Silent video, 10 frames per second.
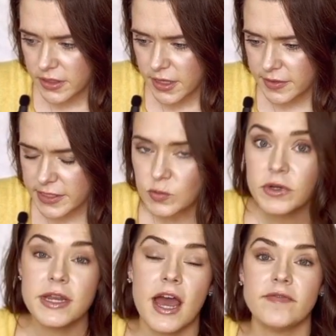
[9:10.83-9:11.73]
And this
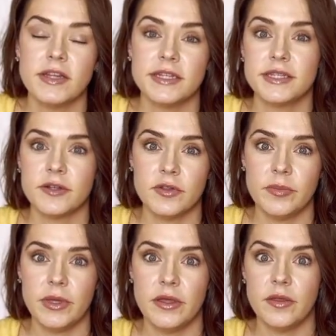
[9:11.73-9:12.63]
wouldn't have to necessarily
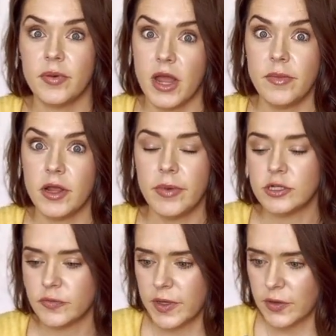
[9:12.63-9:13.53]
be the primary
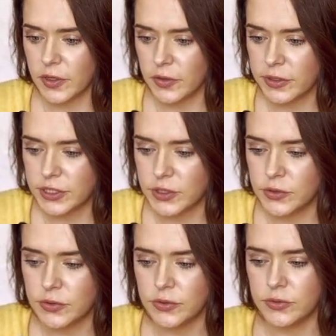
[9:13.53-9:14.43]
bedroom either. You could
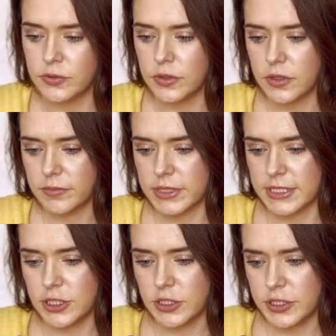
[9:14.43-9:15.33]
do
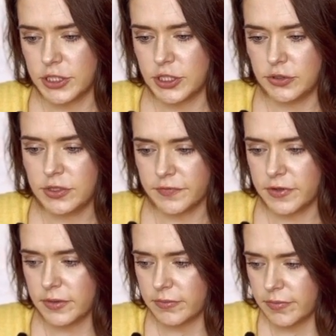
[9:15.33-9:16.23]
potentially 2
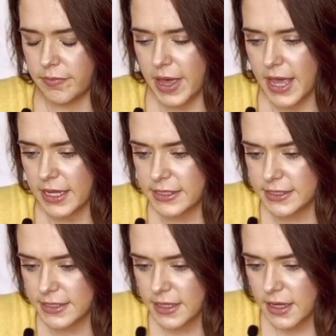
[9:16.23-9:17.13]
different
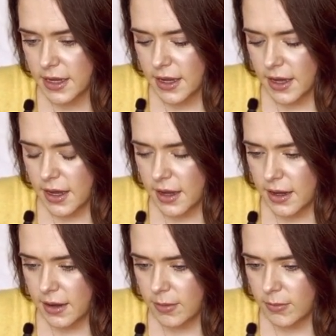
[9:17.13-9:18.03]
beds,
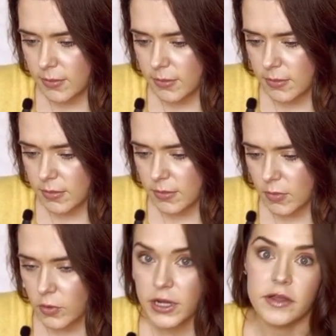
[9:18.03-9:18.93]

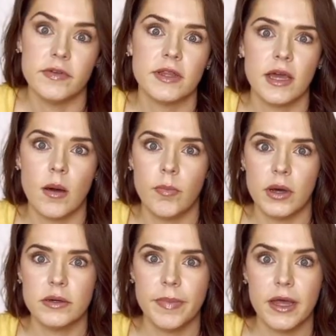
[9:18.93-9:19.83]
or even like a
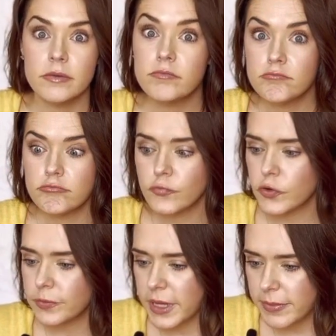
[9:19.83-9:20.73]
bunk bed
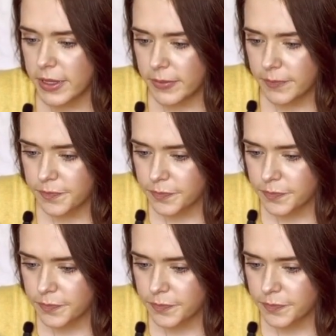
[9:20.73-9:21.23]
room, maybe.